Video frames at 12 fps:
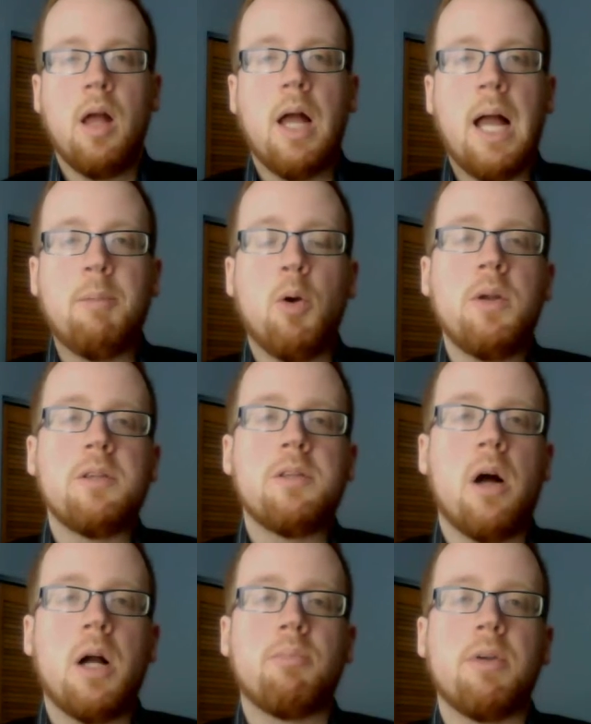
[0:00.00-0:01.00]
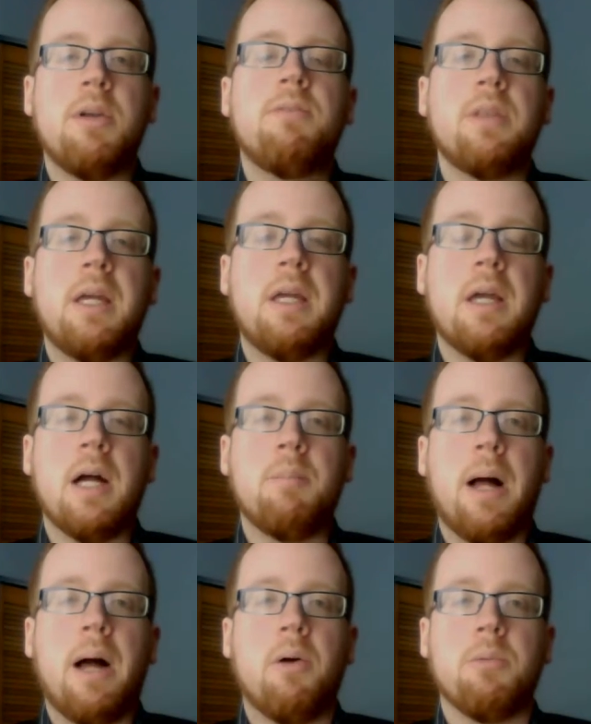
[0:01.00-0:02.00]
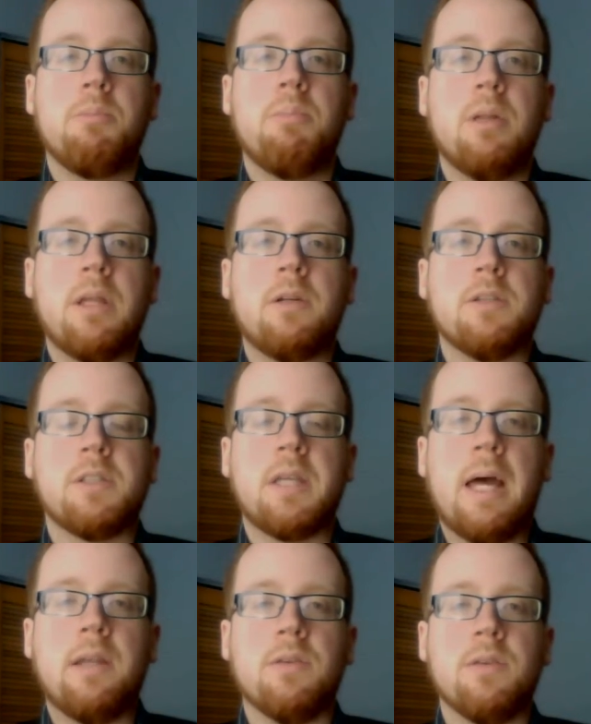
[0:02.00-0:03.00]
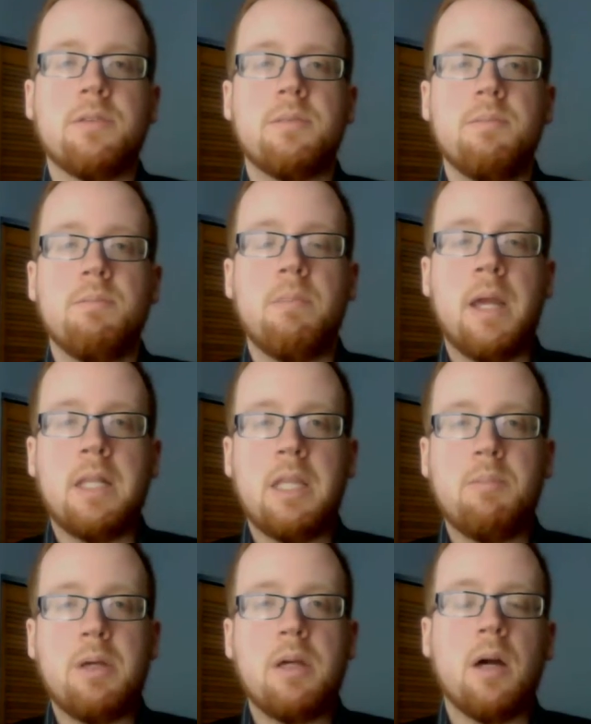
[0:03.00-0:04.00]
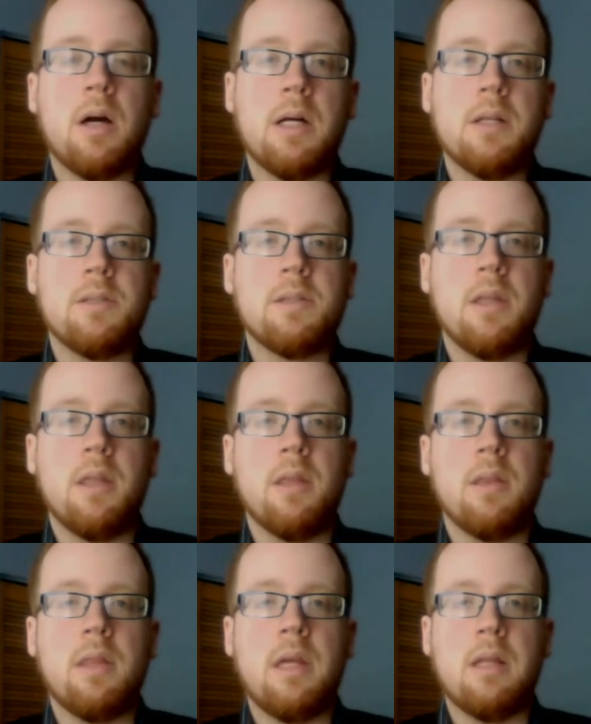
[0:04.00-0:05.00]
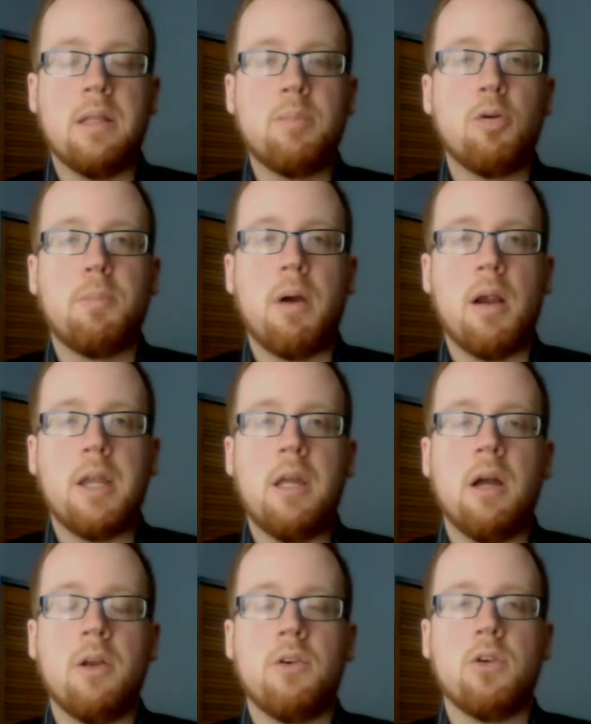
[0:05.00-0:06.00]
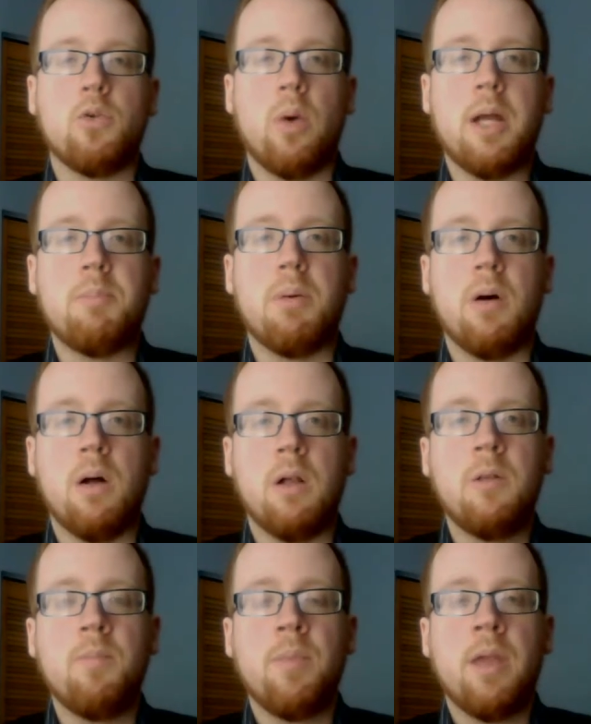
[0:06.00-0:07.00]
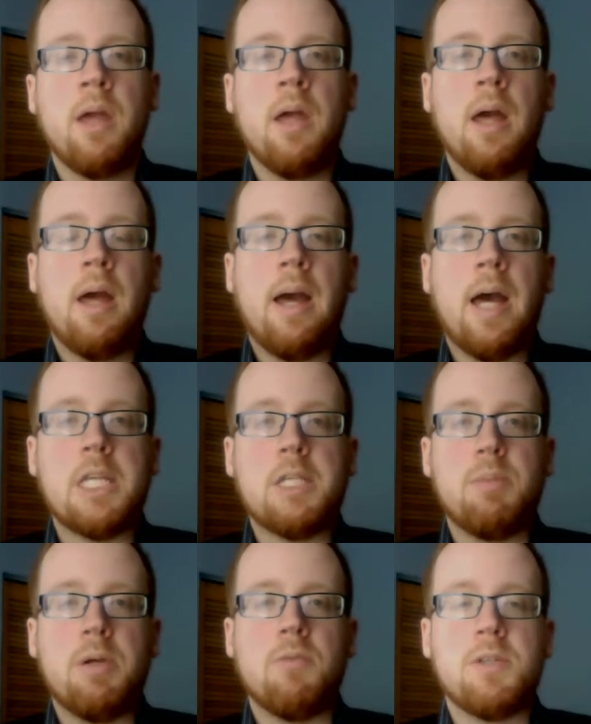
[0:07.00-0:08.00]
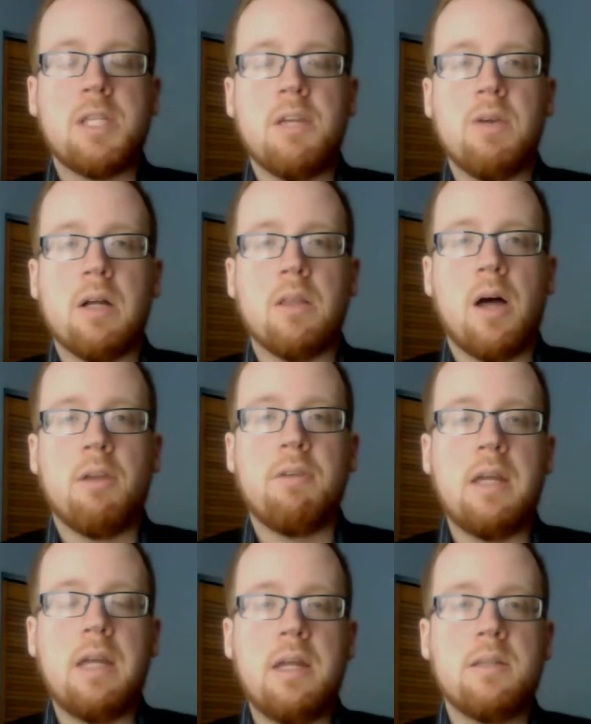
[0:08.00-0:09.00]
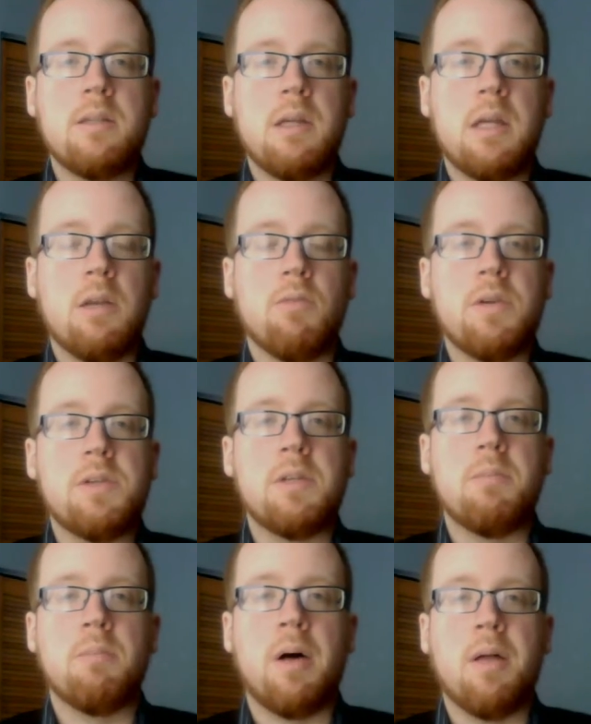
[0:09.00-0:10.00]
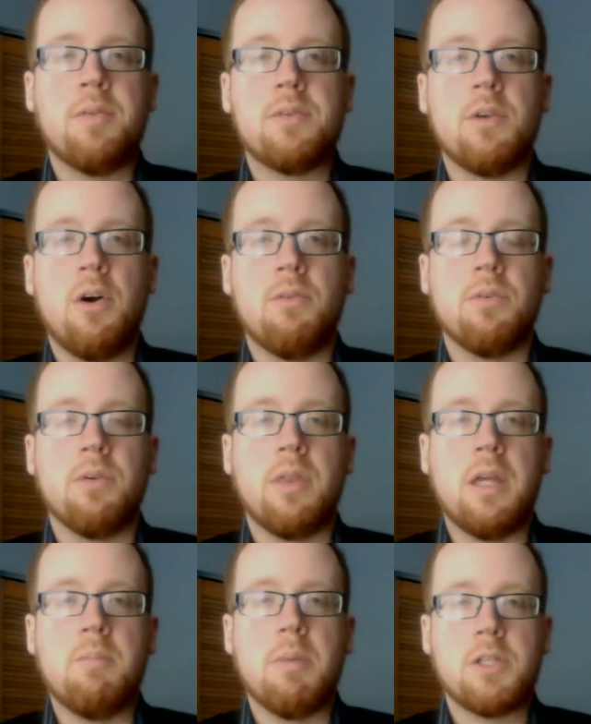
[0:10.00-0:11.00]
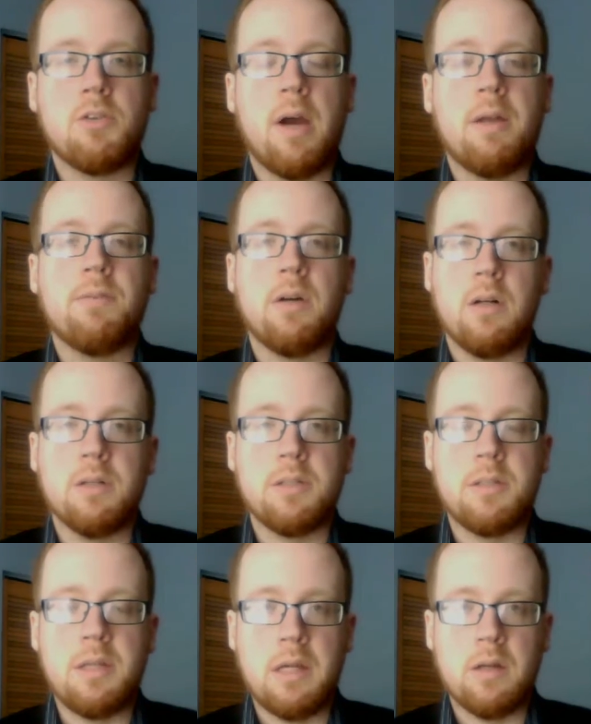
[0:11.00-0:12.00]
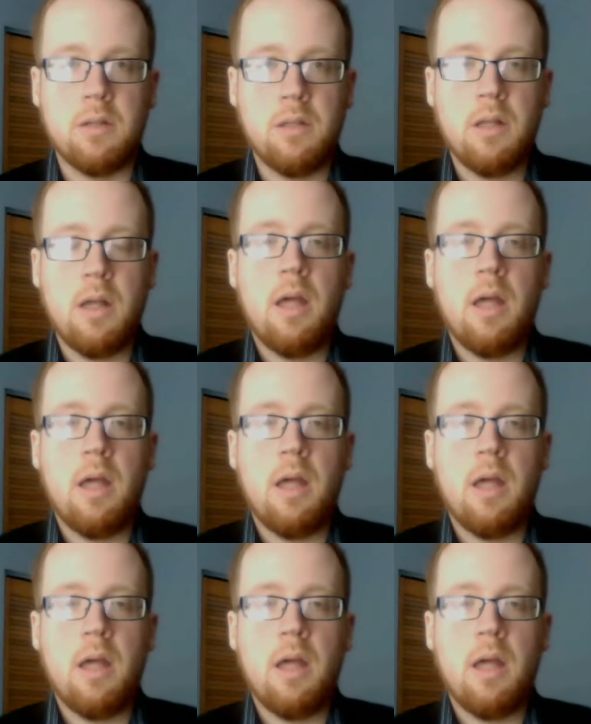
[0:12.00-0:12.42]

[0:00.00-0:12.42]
I'm going to talk briefly about political scandals, mainly because the Liberal Party under Dwight Ball has been receiving a lot of heat in recent months over the Muskrat Falls deal,